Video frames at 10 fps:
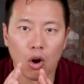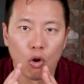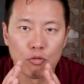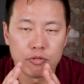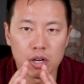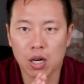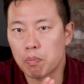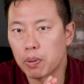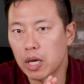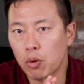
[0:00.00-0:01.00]
over a
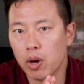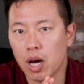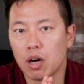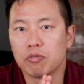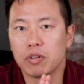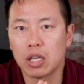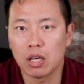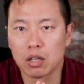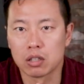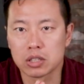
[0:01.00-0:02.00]
period of
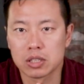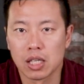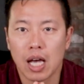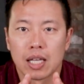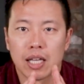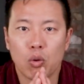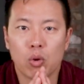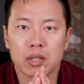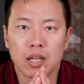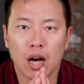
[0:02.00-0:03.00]
years, they
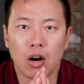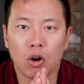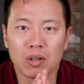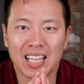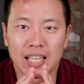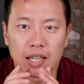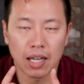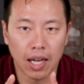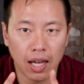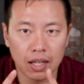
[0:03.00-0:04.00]
will not only
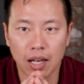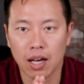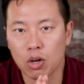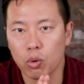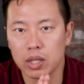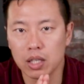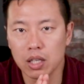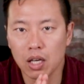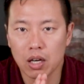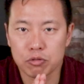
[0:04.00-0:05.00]
gain
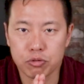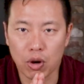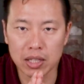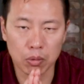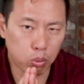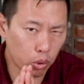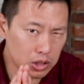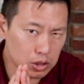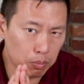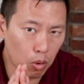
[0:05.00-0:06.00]
equity from the
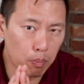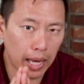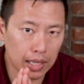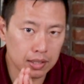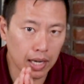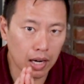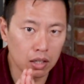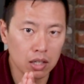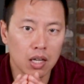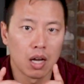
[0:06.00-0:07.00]
principal pay
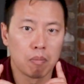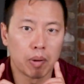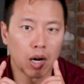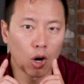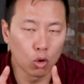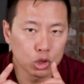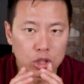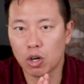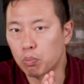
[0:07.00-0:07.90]
down, but also